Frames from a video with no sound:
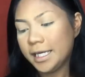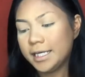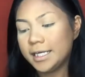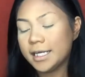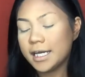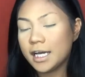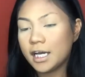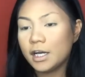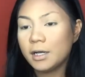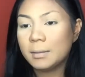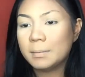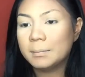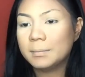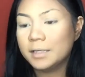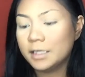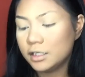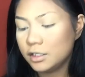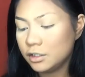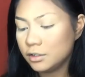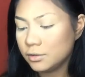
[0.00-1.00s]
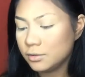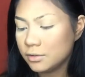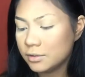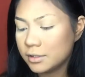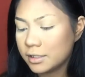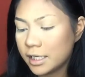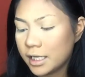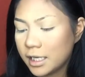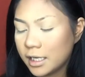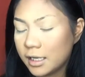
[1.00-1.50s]
Now I'm gonna
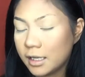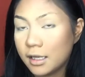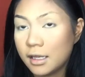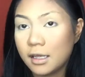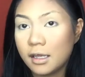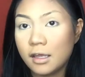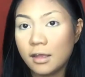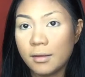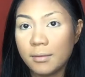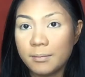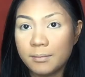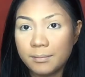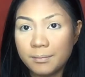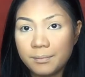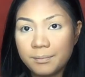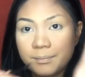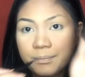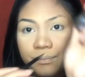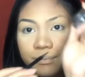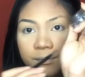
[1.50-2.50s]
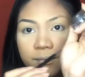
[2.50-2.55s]
use an